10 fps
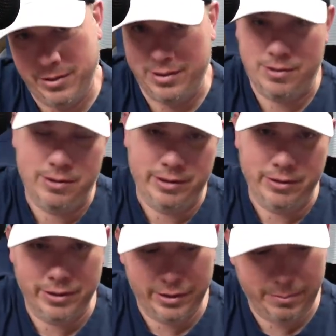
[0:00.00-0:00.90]
So I started
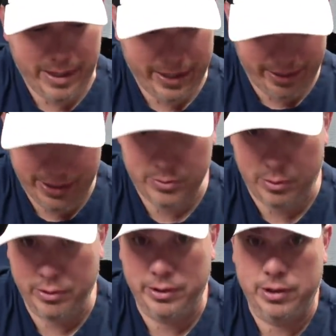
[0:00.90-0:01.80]
yelling at him back, and that's
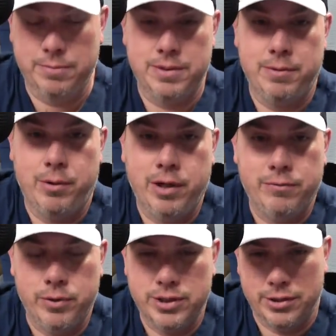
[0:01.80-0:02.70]
what really upset my
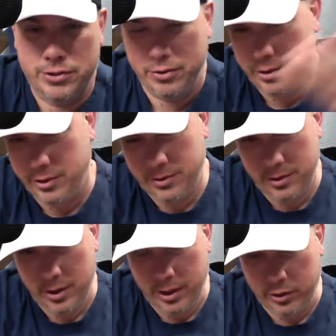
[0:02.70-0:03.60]
wife, which I should have just
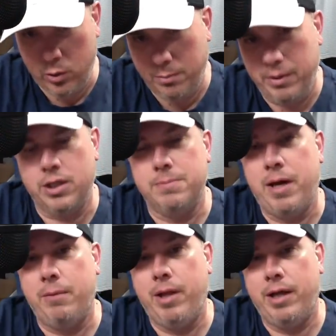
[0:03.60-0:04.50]
ignored, because the
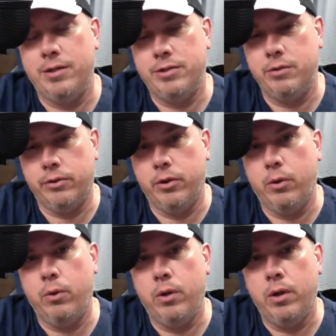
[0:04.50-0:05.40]
bottom line is you don't
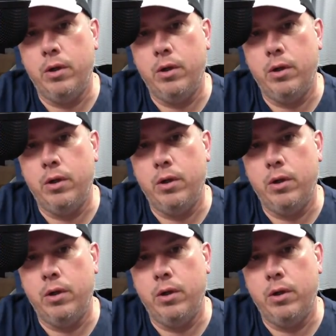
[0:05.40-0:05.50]
know